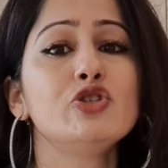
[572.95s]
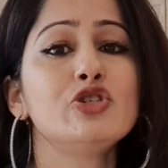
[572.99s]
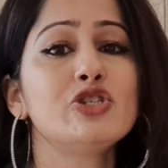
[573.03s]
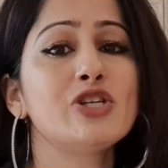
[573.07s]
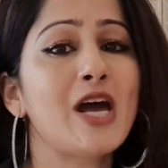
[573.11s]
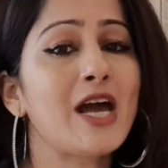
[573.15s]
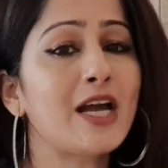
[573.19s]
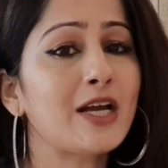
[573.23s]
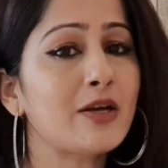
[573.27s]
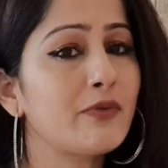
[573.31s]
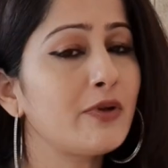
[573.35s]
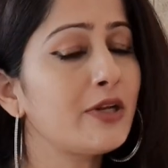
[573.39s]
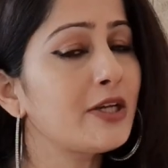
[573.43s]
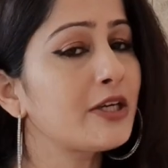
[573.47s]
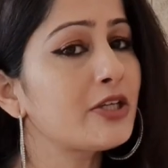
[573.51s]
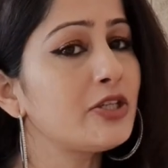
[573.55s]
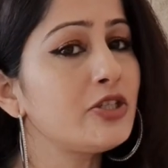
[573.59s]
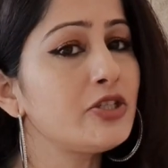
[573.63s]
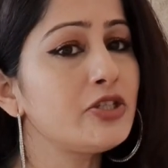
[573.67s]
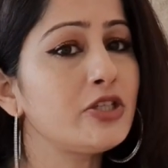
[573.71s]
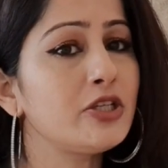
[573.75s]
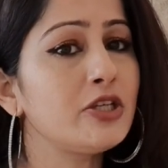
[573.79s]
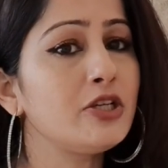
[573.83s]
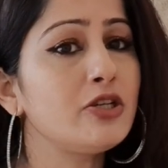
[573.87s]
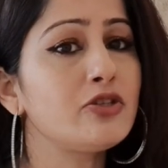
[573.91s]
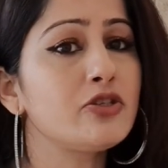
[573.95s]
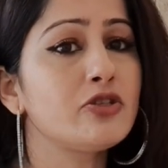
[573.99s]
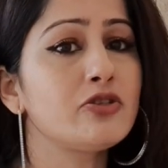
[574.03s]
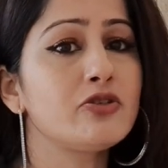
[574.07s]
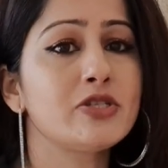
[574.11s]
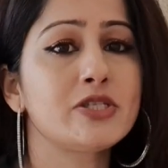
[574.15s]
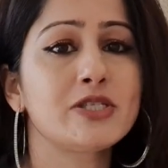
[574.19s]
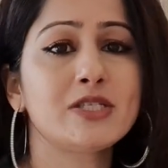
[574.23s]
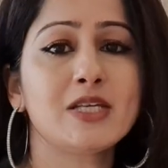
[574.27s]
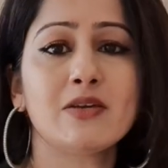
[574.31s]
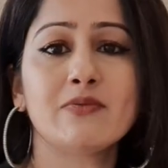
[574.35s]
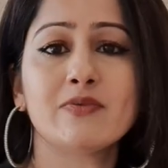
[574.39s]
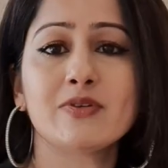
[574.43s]
Jack will continue
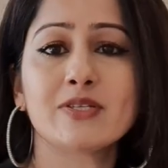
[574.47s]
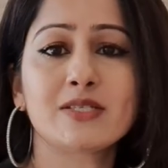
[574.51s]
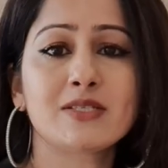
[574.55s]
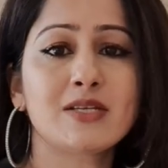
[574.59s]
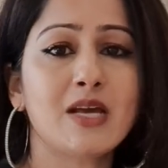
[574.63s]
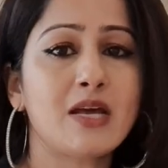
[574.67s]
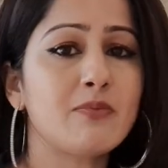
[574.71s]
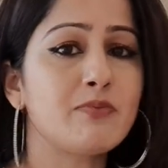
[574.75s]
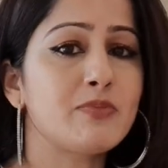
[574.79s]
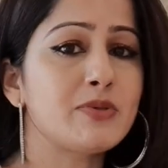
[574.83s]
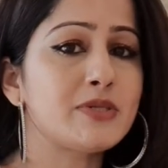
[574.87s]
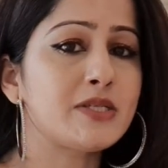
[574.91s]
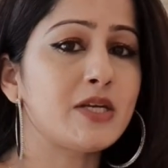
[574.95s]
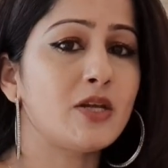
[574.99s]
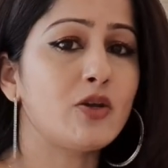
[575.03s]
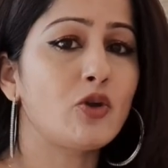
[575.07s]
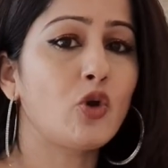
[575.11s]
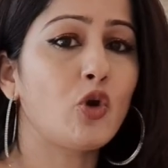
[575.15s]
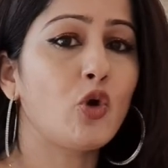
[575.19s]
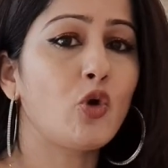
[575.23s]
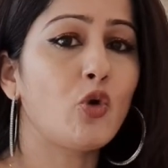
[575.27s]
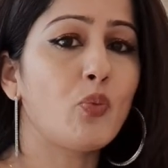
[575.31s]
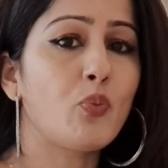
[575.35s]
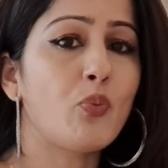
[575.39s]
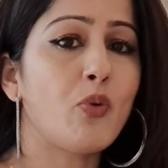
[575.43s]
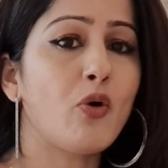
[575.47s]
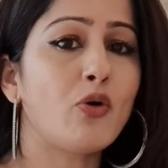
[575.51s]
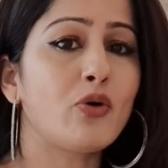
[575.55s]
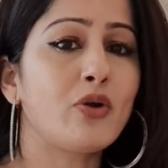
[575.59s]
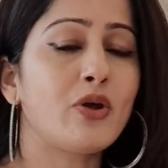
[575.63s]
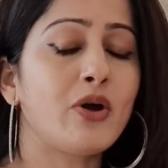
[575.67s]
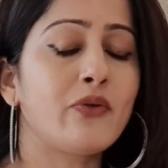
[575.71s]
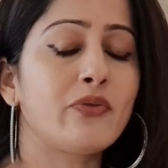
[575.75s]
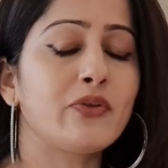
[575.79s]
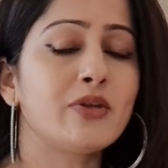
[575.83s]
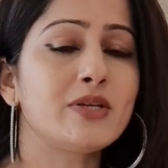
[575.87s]
to receive his 10% coupon